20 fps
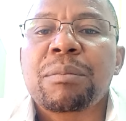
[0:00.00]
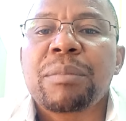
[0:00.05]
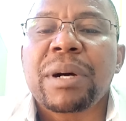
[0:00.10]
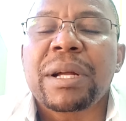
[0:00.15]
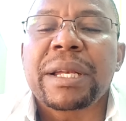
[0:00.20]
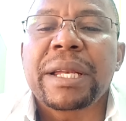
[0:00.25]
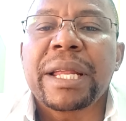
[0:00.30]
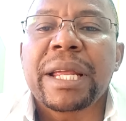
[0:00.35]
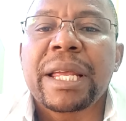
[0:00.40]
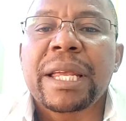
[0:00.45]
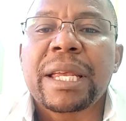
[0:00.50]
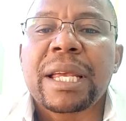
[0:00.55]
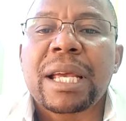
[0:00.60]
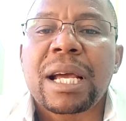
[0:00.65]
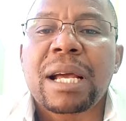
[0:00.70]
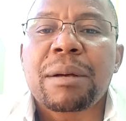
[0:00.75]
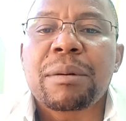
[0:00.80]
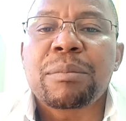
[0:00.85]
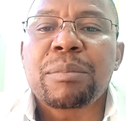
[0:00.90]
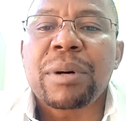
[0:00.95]
per day,
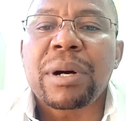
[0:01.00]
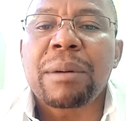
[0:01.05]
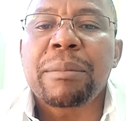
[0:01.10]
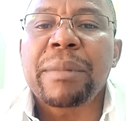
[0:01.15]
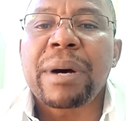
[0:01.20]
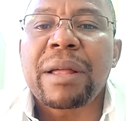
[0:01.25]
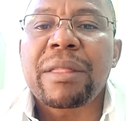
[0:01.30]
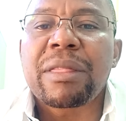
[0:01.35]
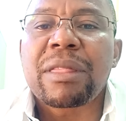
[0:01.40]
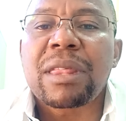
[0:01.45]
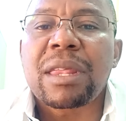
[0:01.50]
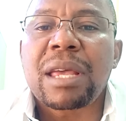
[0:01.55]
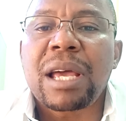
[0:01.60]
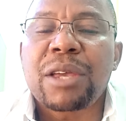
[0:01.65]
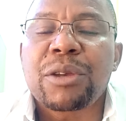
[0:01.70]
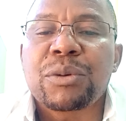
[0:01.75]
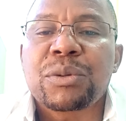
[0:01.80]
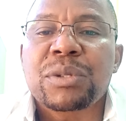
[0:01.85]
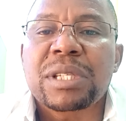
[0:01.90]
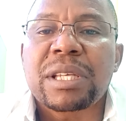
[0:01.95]
per month are
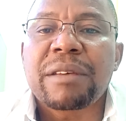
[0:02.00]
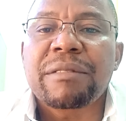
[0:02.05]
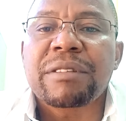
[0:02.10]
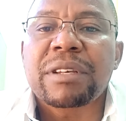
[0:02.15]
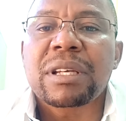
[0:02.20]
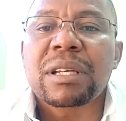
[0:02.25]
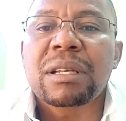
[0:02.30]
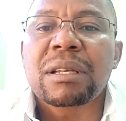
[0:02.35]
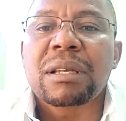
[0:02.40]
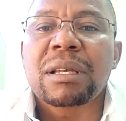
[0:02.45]
you saving?